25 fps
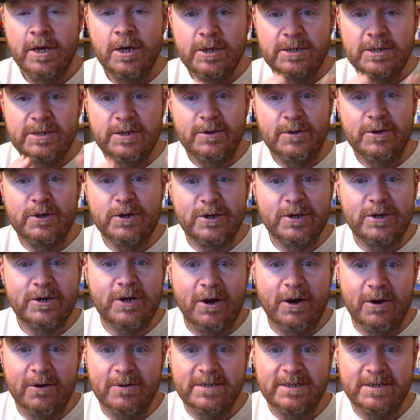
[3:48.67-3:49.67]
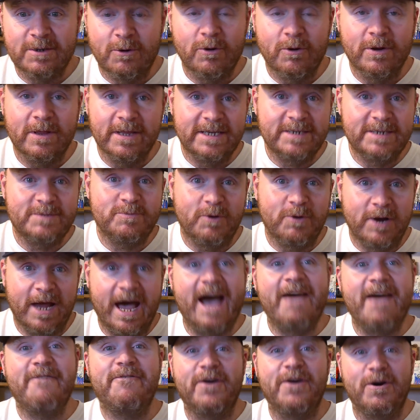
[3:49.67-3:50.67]
So the good cards, or at least what
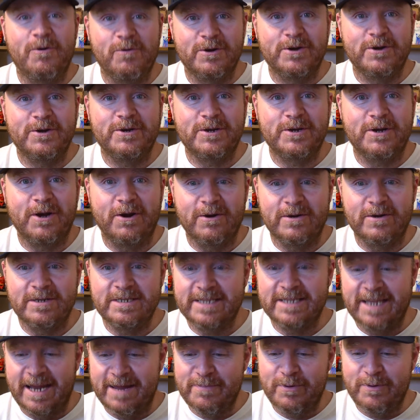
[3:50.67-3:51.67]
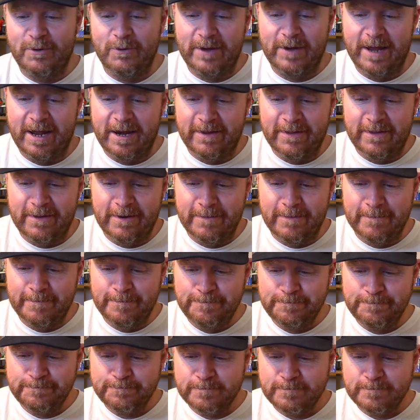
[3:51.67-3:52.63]
I felt were good cards that I pulled out of there,